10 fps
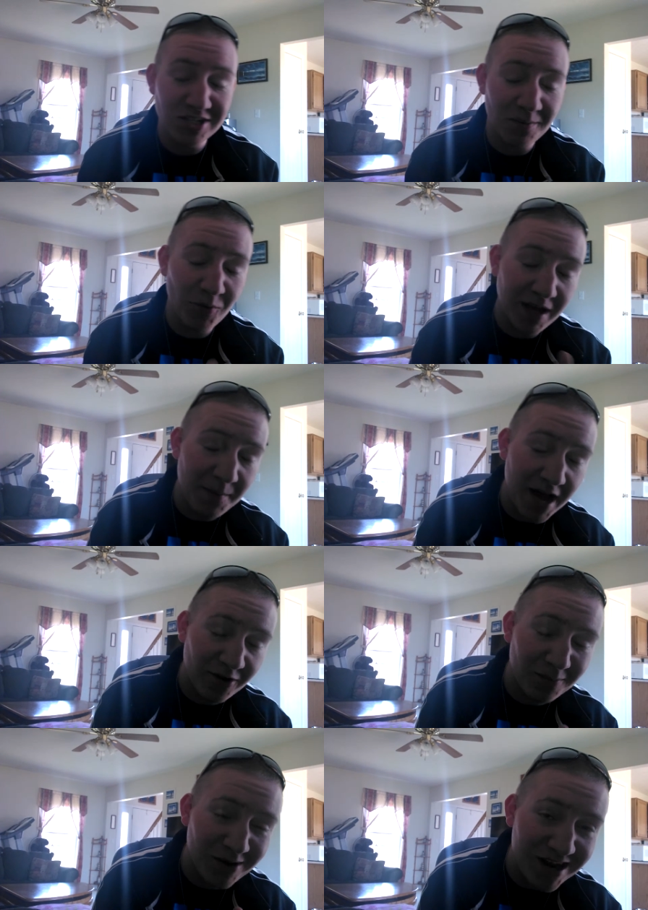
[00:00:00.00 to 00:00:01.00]
Summer, we come back
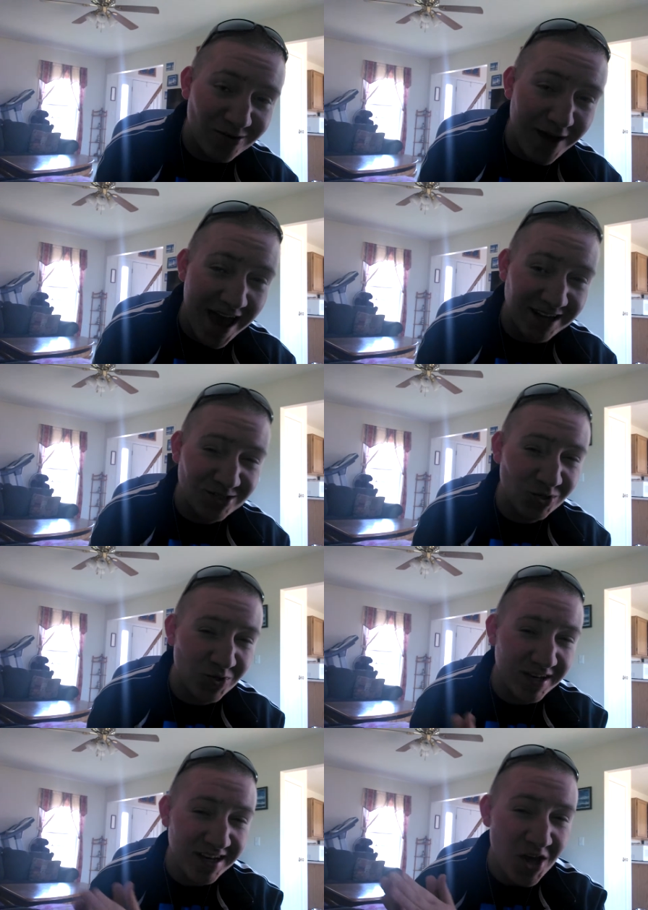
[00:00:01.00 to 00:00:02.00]
with a brand new
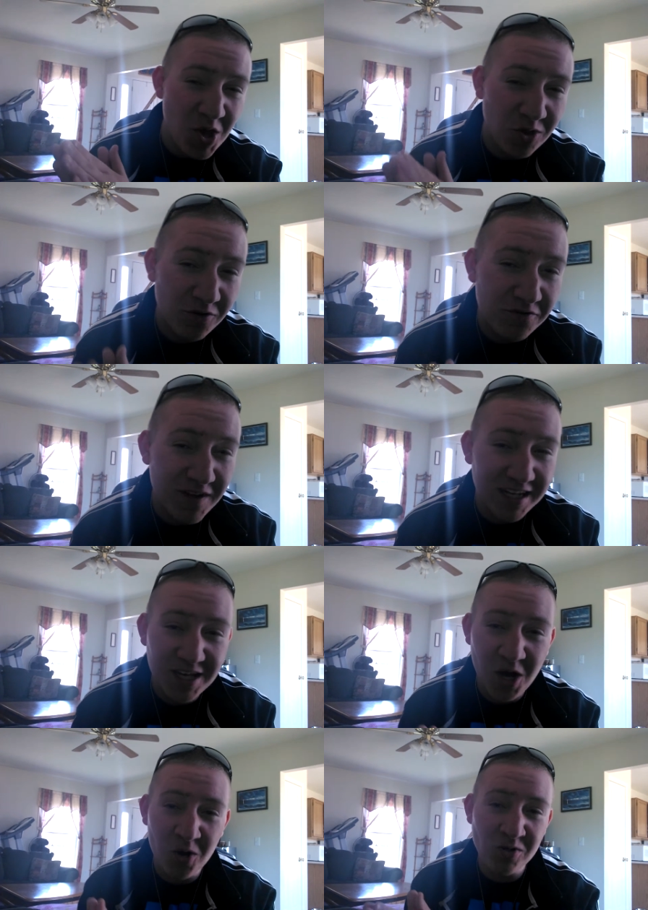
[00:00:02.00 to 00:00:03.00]
attitude, new
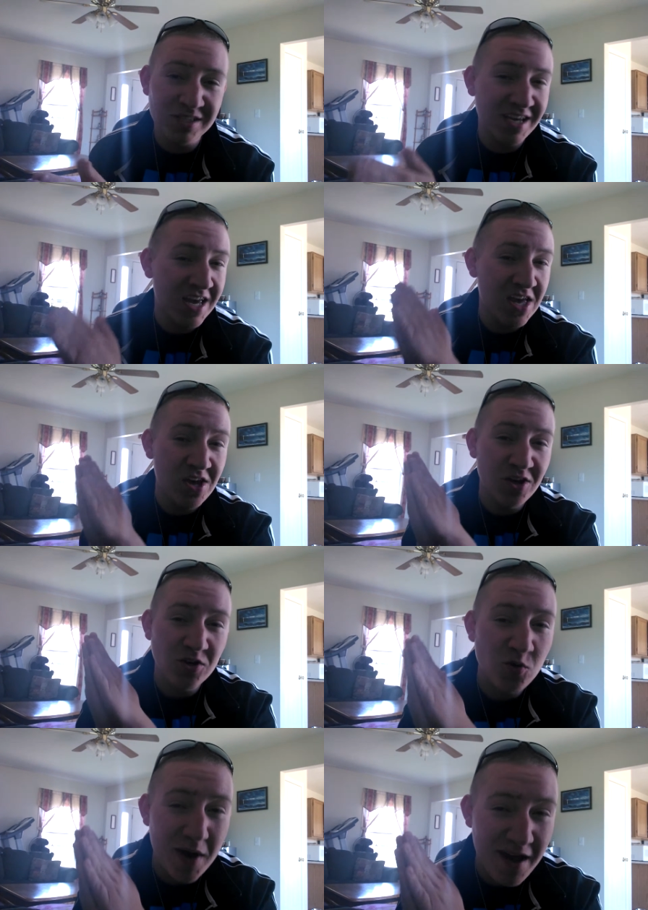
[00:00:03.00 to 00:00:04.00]
videos,
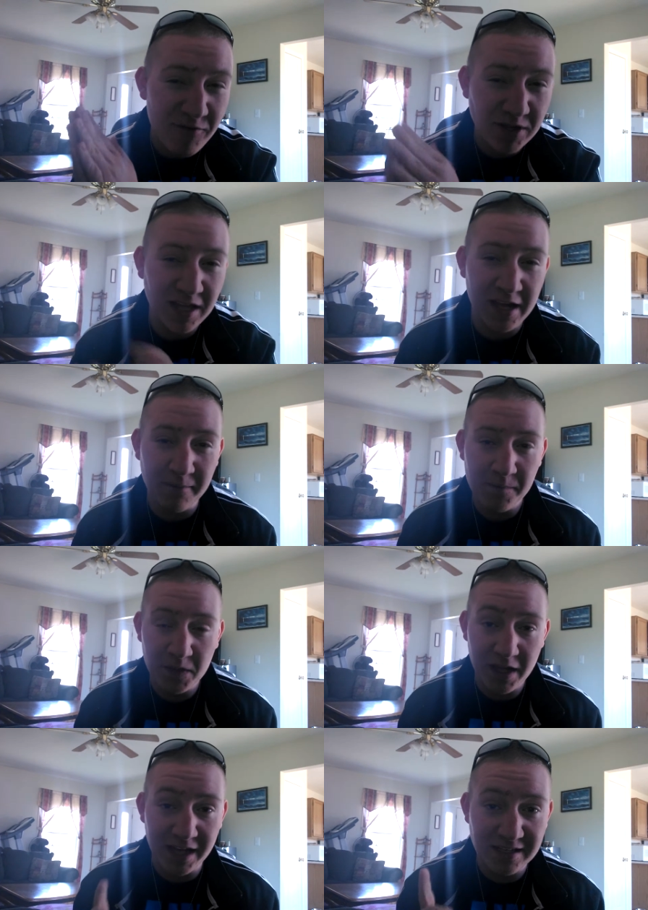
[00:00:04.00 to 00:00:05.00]
new everything.
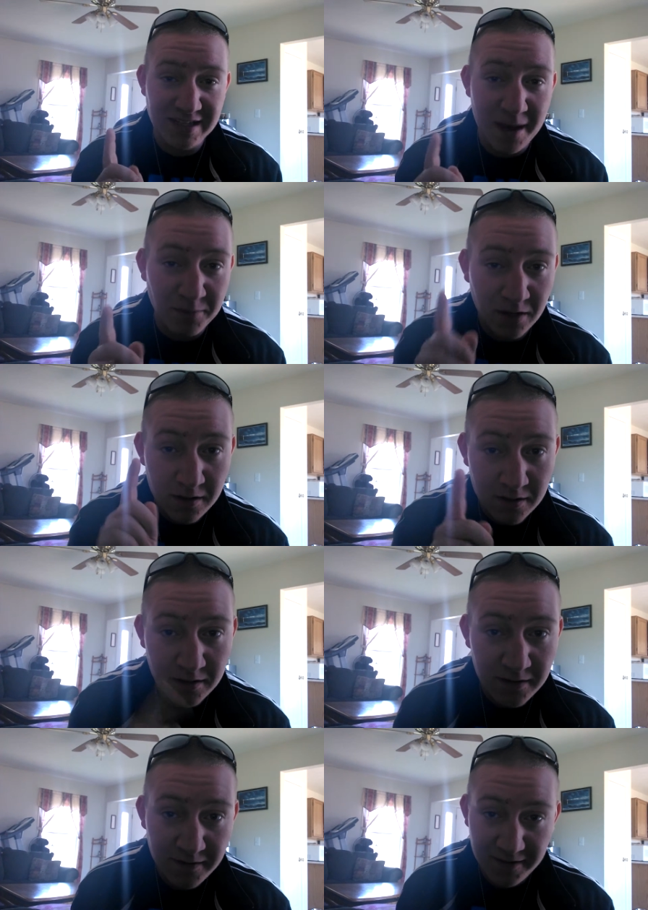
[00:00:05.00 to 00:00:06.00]
Except,
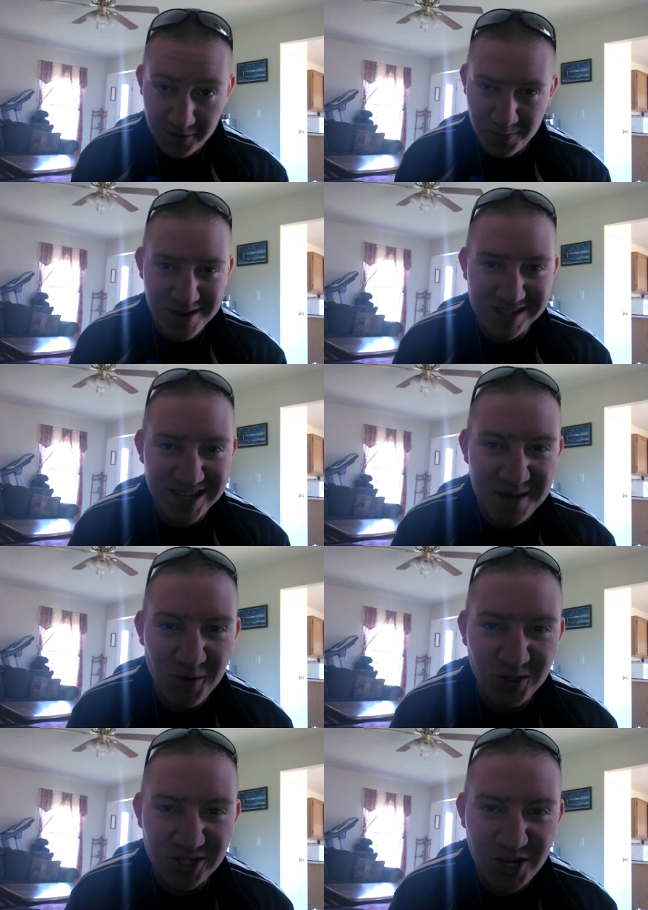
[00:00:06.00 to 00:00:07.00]
it'll be the same
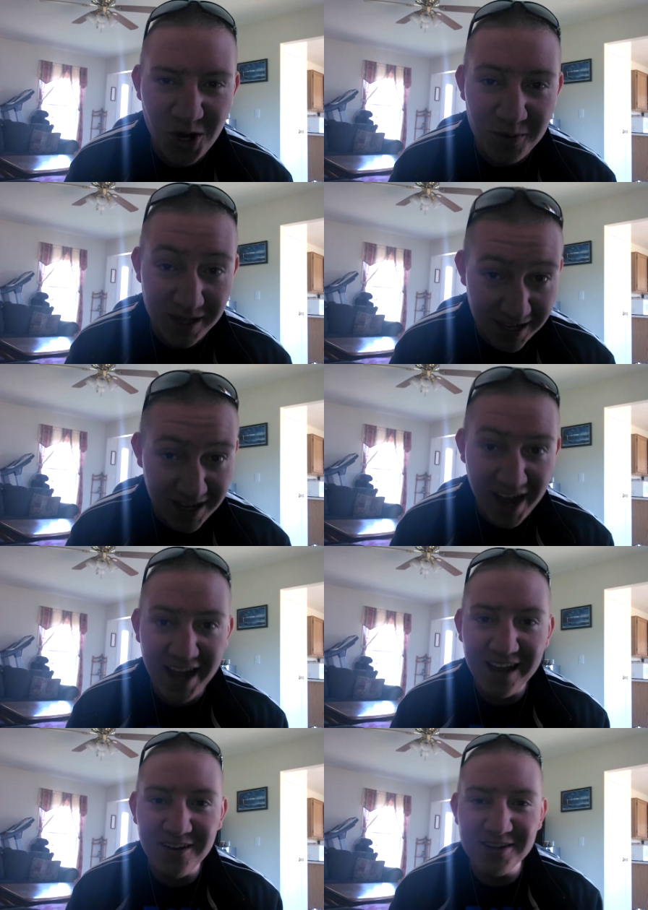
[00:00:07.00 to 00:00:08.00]
old Jacoby. I
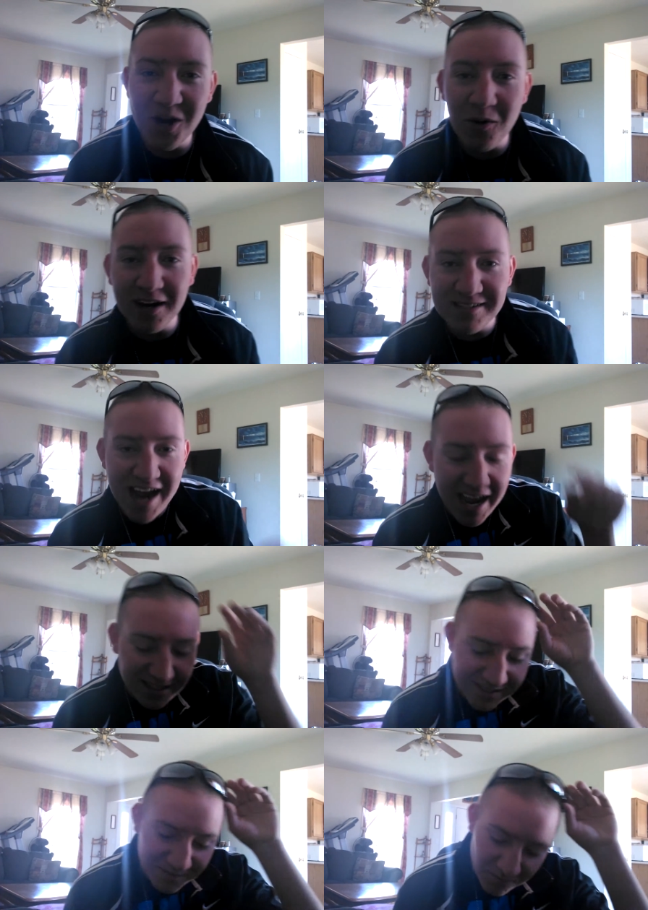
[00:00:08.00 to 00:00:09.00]
ain't going nowhere, Jax.